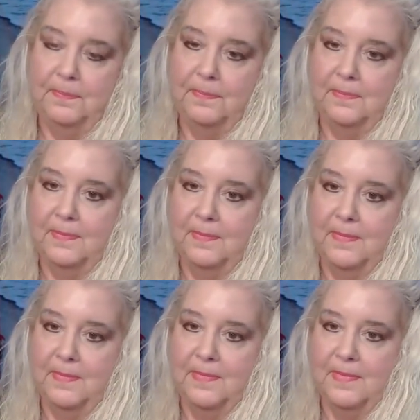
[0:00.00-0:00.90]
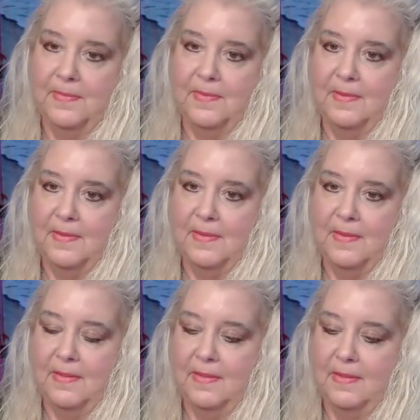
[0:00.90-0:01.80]

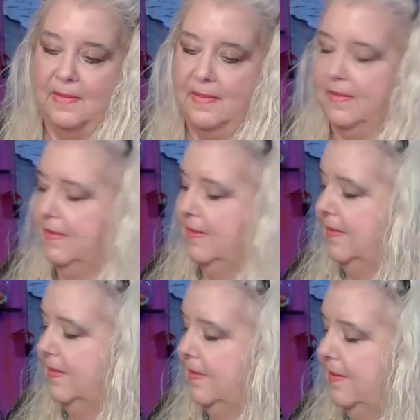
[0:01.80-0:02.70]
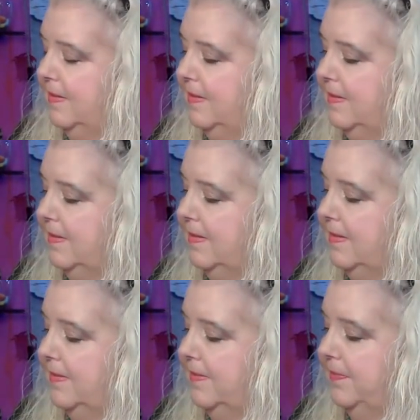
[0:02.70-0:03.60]

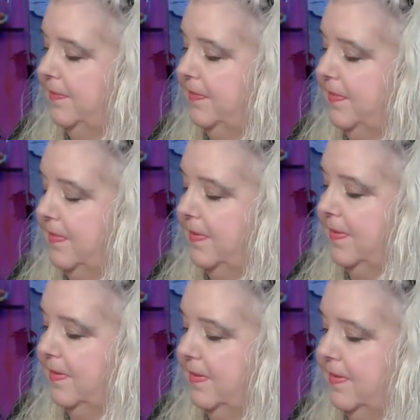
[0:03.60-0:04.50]
Nobody speaks.